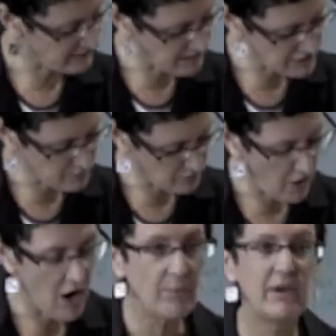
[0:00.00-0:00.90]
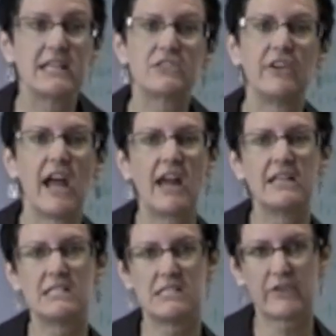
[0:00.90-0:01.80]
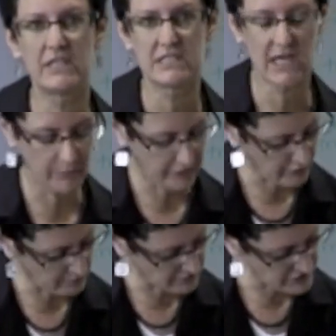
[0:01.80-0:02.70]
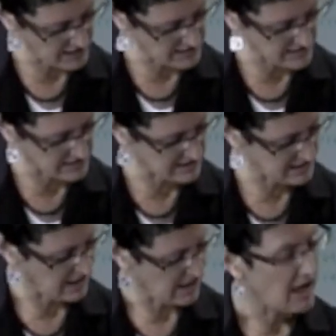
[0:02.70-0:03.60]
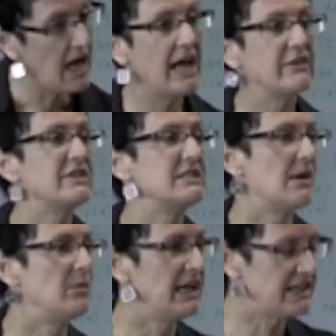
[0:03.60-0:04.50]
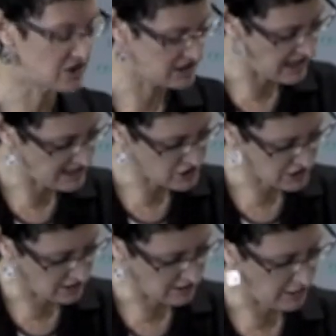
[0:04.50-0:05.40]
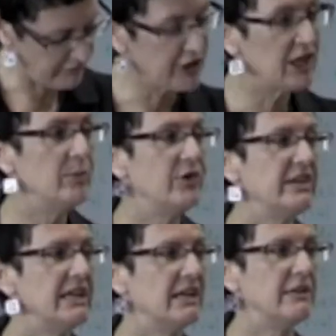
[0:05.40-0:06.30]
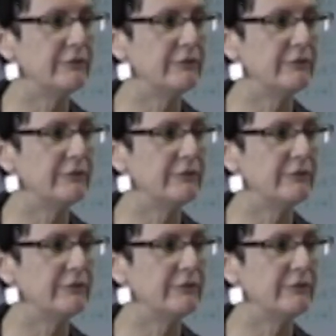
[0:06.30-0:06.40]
the much more complex realities of contemporary criminal justice and of the double-edged nature of the community and